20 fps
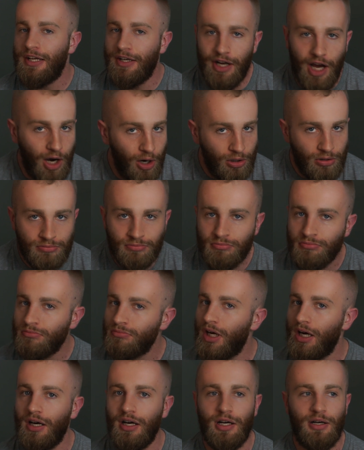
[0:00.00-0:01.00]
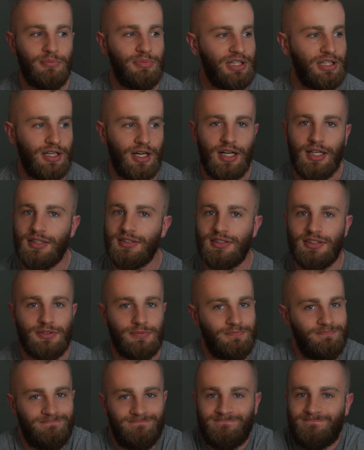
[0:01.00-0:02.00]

No, uh, because